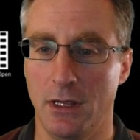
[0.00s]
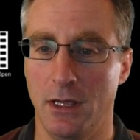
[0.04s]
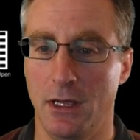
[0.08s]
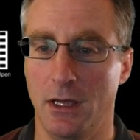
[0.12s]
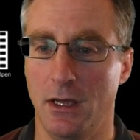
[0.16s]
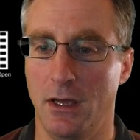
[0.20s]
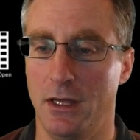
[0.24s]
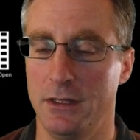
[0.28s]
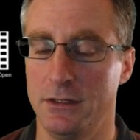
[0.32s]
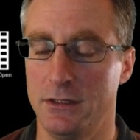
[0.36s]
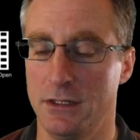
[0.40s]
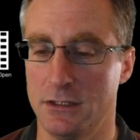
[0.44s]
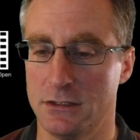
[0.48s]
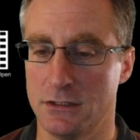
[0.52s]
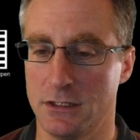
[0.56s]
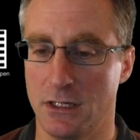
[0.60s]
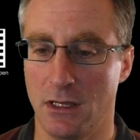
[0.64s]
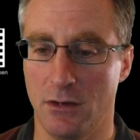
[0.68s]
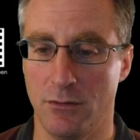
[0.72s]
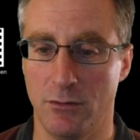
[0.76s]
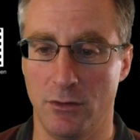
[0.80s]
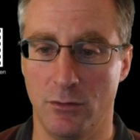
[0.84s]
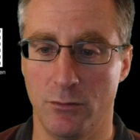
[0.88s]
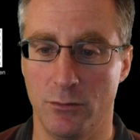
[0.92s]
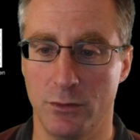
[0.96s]
I did
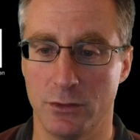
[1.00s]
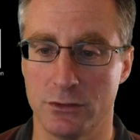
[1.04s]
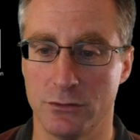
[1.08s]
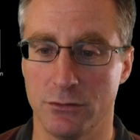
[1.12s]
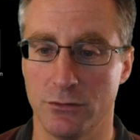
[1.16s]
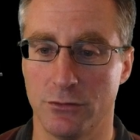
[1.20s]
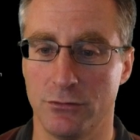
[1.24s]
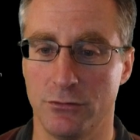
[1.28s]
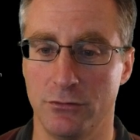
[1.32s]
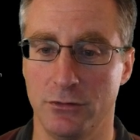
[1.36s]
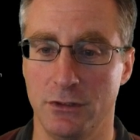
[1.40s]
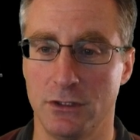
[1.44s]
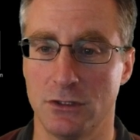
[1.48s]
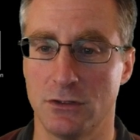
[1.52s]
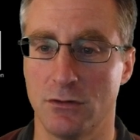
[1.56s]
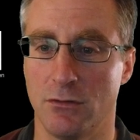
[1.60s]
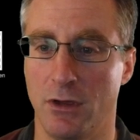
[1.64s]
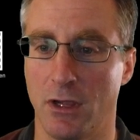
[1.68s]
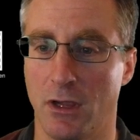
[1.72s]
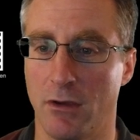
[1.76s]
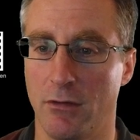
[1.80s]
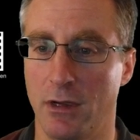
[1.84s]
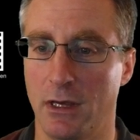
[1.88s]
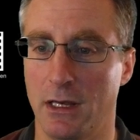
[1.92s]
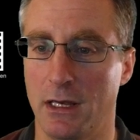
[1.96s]
say I want to whistle through these
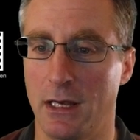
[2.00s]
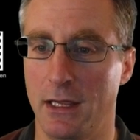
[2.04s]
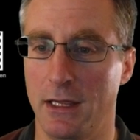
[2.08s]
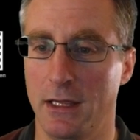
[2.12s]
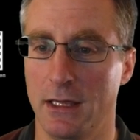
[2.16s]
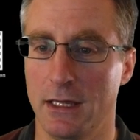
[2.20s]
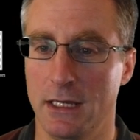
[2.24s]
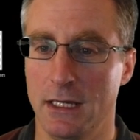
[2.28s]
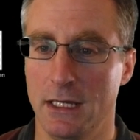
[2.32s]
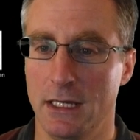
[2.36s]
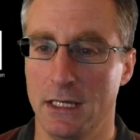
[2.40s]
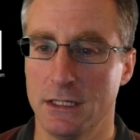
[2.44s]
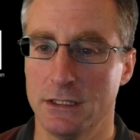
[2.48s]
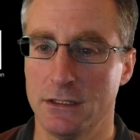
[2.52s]
quite quickly.